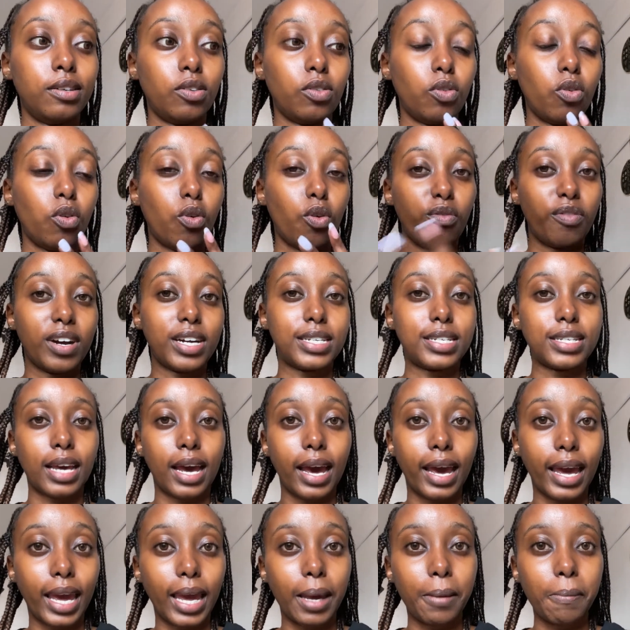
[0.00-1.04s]
over
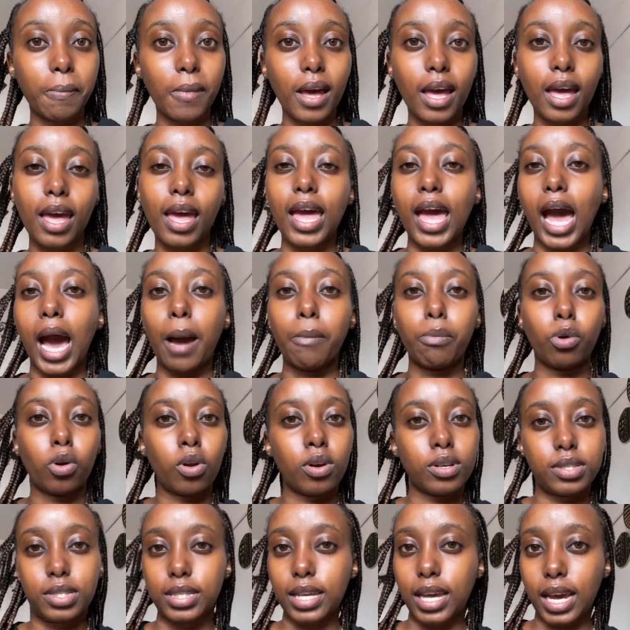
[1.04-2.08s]
time. I'm
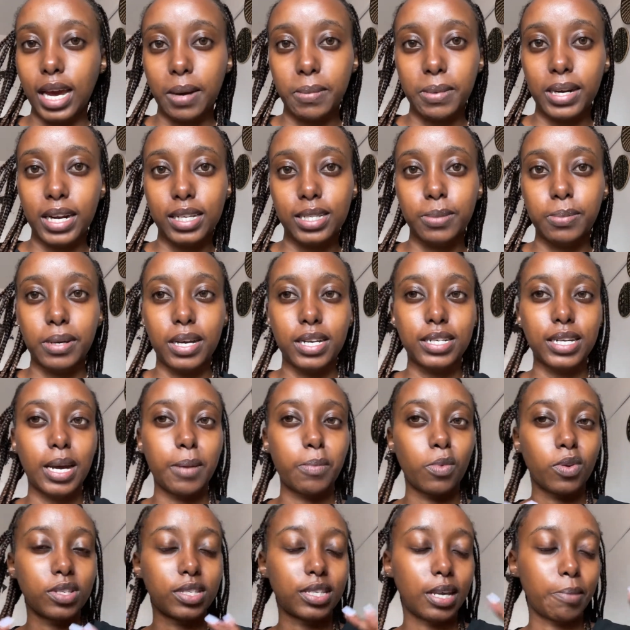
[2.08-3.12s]
not saying I'm an expert. I'm
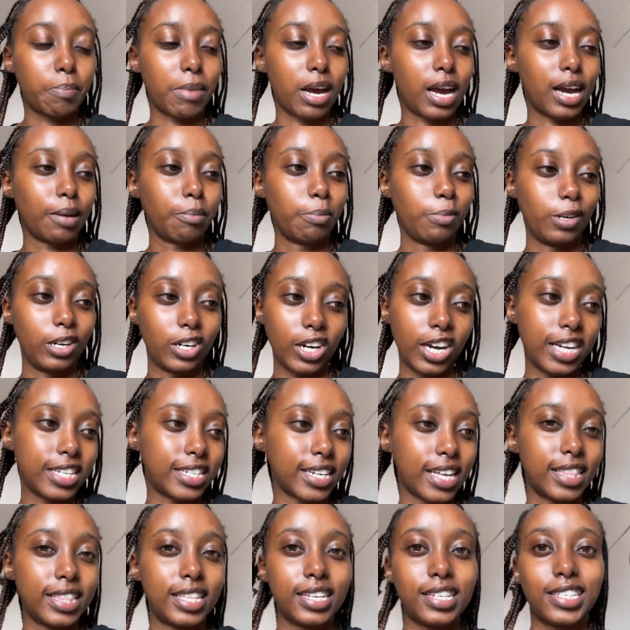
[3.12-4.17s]
not saying I'm great
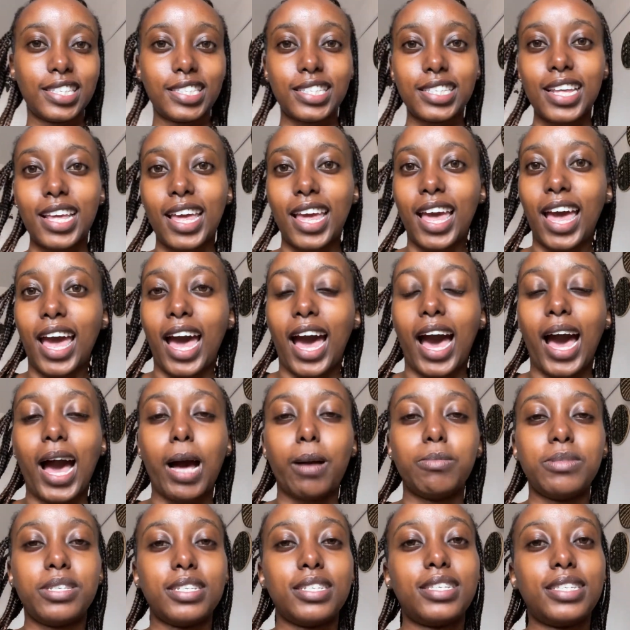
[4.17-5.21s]
at this. I'm
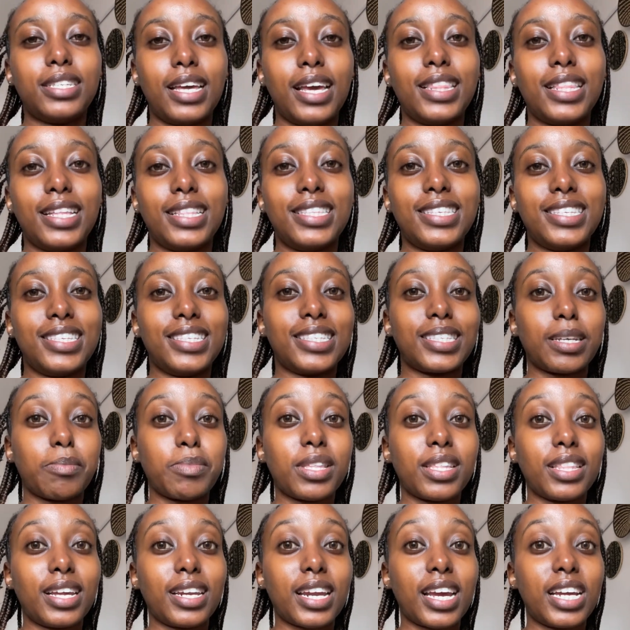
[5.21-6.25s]
just saying that this is something
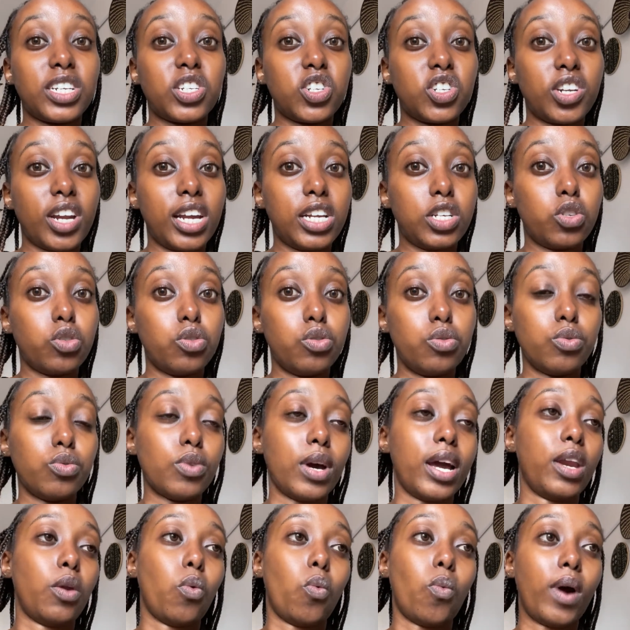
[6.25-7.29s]
that I try to do.
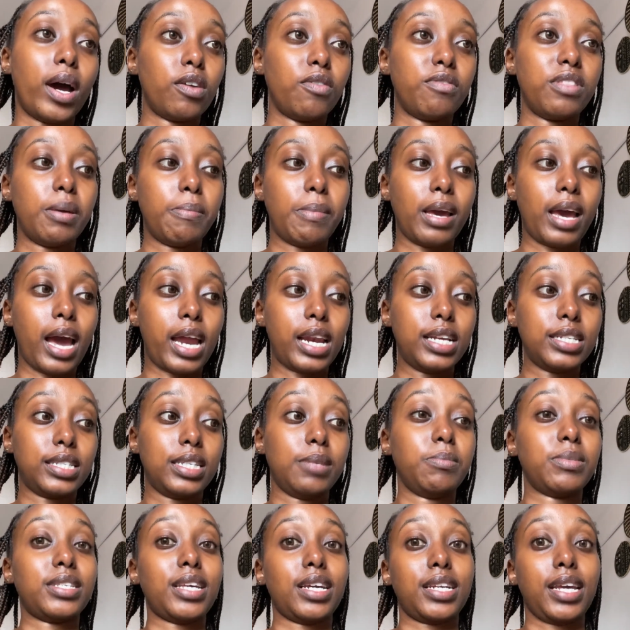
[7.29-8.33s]
And one of the
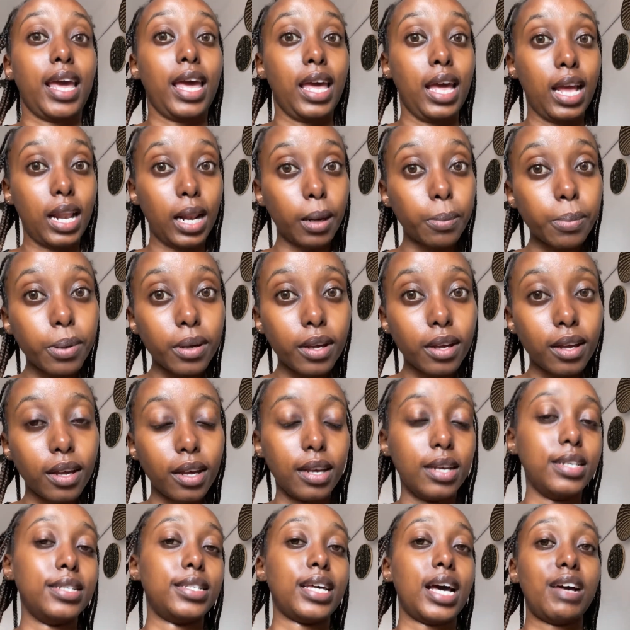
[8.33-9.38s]
mechanisms that help
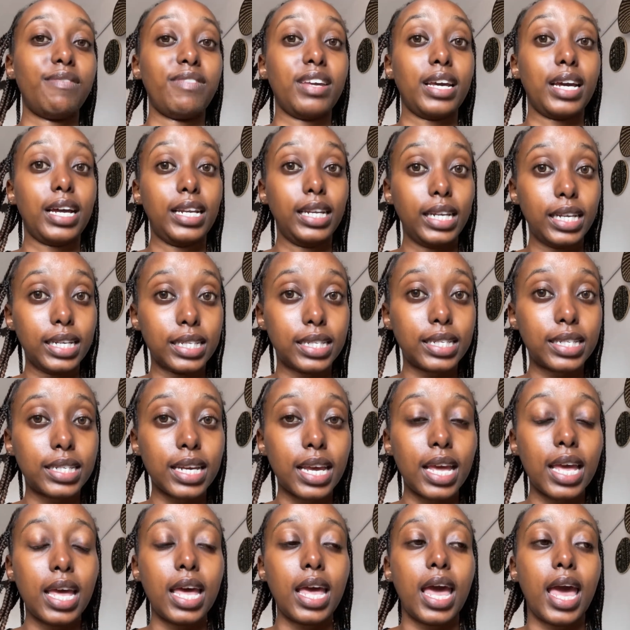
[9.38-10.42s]
is having a list.
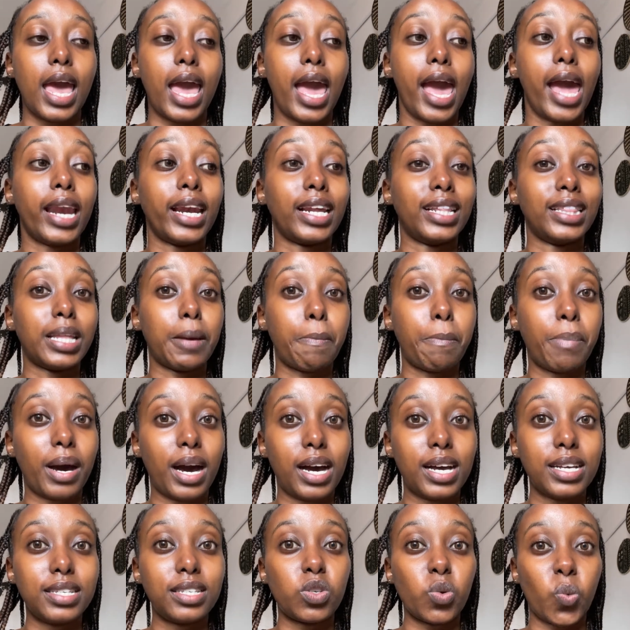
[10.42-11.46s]
And in the
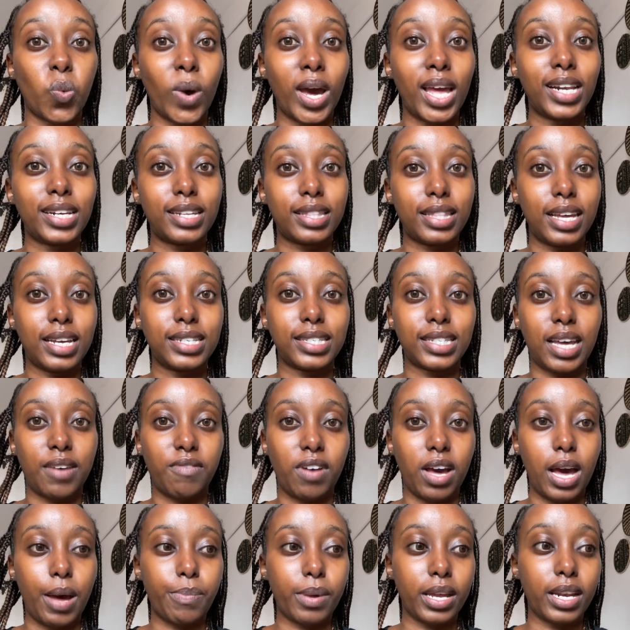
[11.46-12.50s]
past, while things have
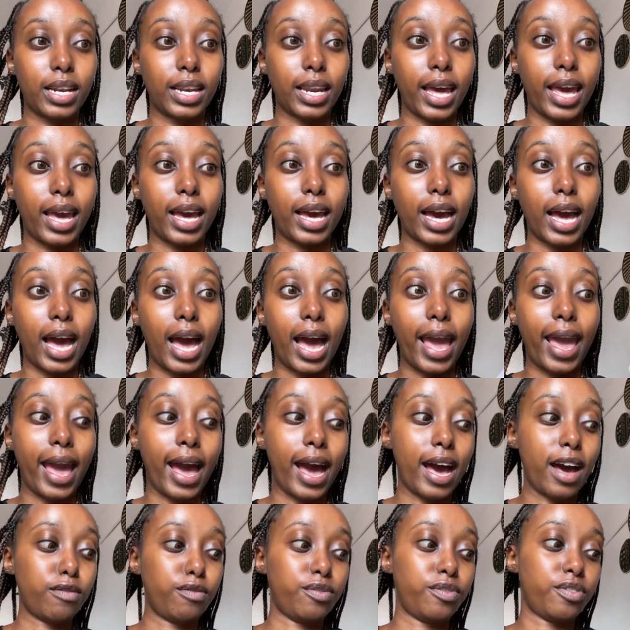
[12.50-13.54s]
happened, like I
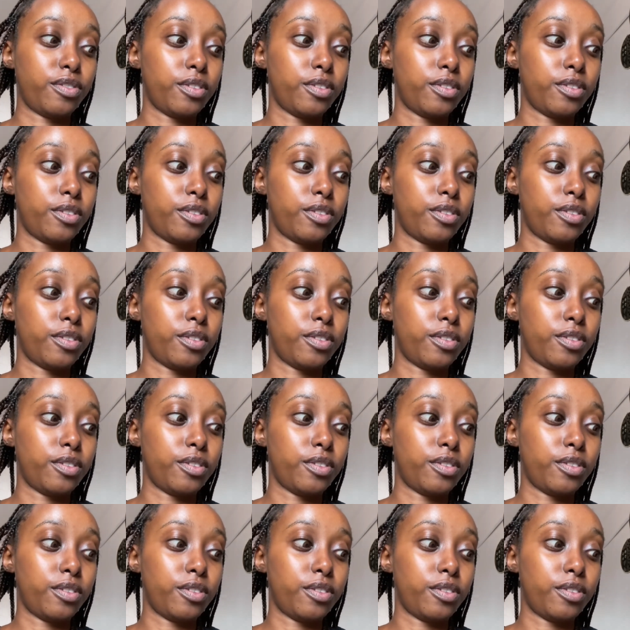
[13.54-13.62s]
have